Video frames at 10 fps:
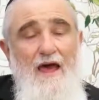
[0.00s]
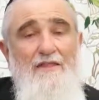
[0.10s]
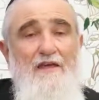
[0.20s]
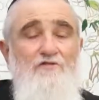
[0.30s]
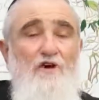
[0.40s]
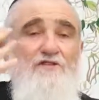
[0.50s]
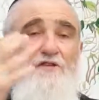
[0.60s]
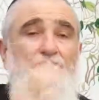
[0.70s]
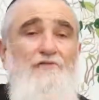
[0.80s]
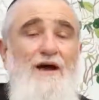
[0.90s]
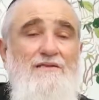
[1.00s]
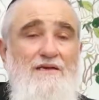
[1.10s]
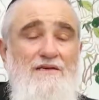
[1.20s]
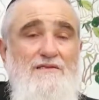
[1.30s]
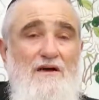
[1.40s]
and there's also the
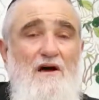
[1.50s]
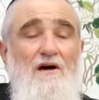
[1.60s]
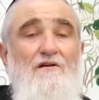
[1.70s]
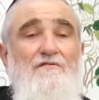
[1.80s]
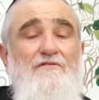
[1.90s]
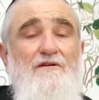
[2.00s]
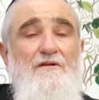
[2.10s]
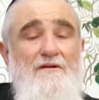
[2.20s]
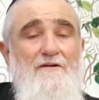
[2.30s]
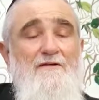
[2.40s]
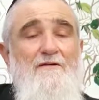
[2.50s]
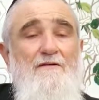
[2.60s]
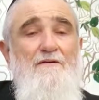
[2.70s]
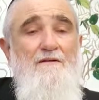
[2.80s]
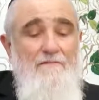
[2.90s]
process of
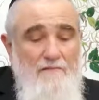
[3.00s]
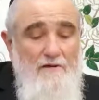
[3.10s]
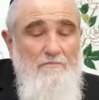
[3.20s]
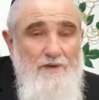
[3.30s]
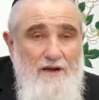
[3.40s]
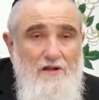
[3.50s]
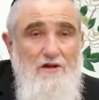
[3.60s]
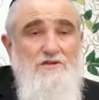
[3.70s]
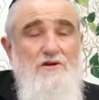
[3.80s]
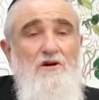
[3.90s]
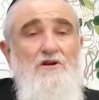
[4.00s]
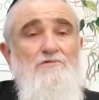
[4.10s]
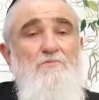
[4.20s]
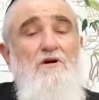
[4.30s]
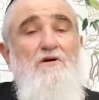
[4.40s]
being close to the
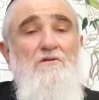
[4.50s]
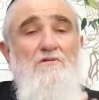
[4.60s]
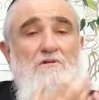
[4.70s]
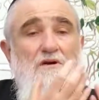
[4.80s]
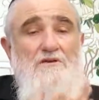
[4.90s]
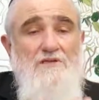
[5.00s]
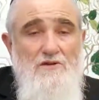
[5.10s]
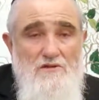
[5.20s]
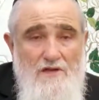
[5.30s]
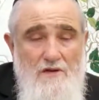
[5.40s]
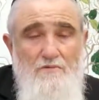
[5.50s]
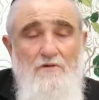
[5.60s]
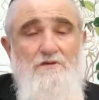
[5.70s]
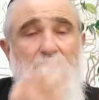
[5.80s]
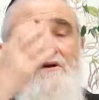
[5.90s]
Kodesh Baruch Hu, Tzelusa
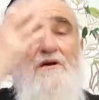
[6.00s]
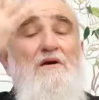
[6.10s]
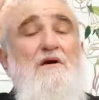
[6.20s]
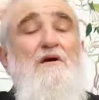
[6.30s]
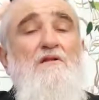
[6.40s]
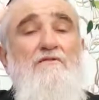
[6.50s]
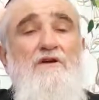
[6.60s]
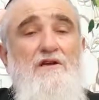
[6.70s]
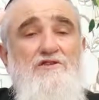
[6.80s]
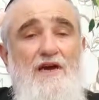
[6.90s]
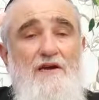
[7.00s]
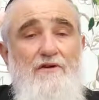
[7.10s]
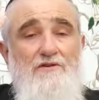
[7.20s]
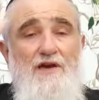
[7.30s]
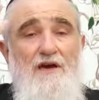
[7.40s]
Nusa, living in the shade of
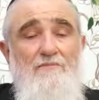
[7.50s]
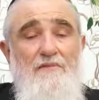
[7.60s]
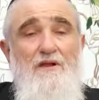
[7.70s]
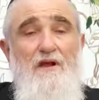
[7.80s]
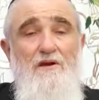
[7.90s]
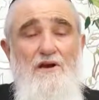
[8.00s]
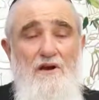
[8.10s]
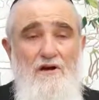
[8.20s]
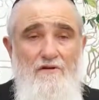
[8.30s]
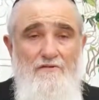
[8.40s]
Hashem, Anonia